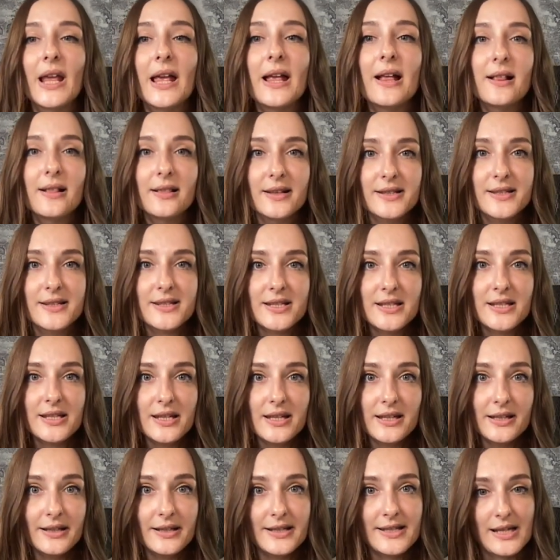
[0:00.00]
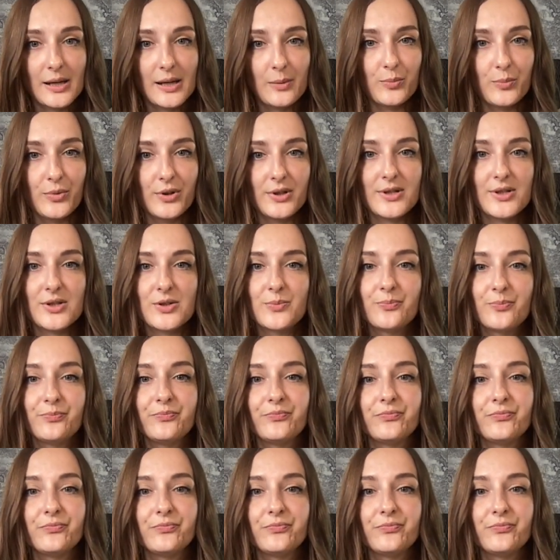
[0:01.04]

Let's see in examples.